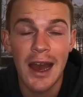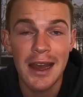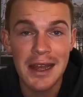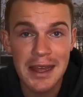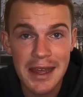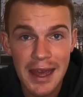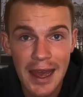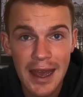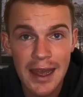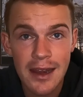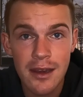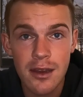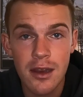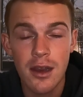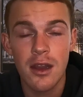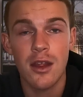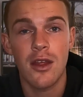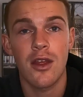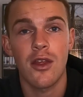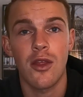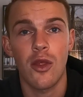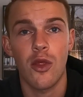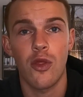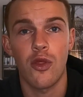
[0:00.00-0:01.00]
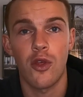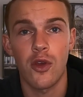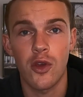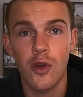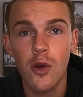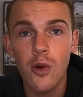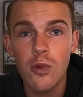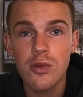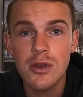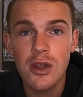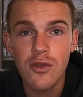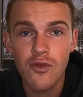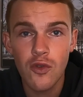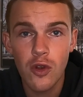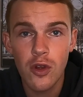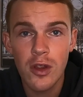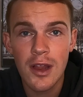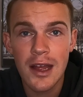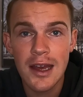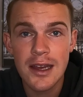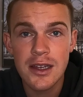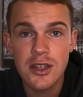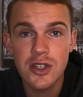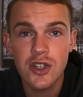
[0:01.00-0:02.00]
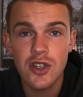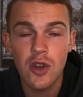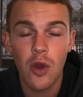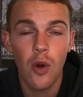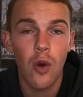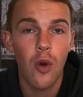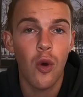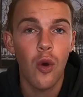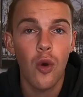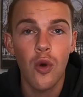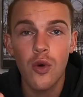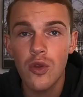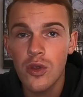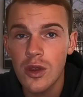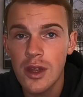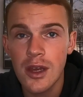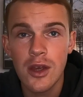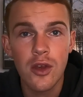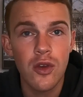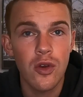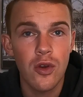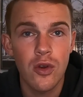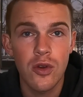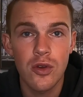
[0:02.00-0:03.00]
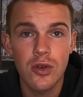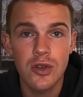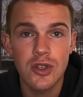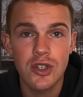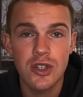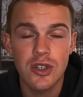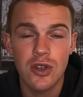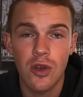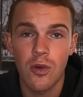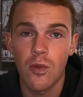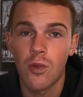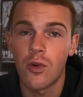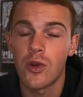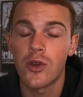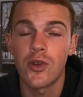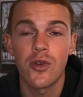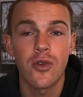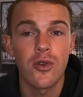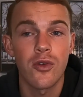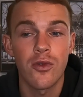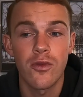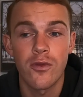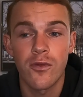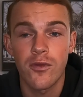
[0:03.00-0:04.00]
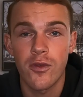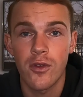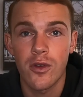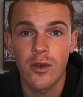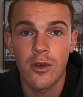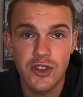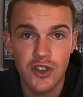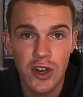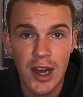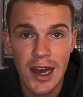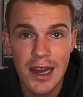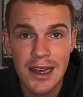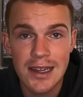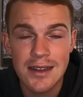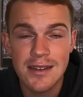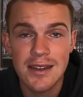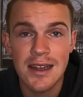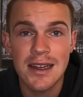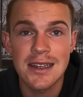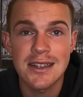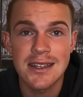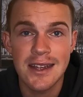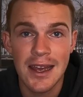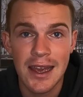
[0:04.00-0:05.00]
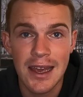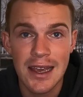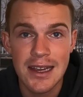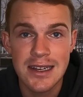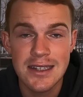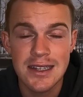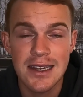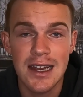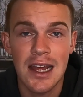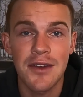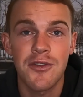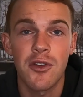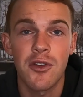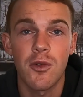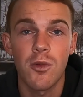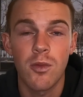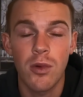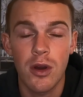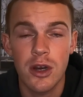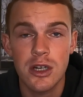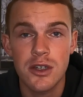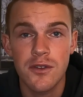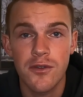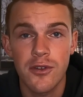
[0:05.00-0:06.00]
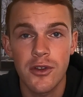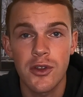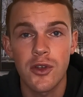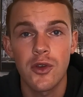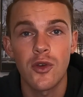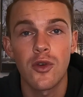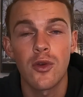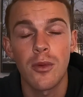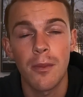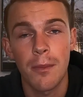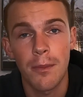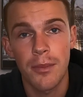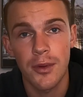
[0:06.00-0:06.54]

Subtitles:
Again, the golden rule is only use what you've tried and tested. If it works for you,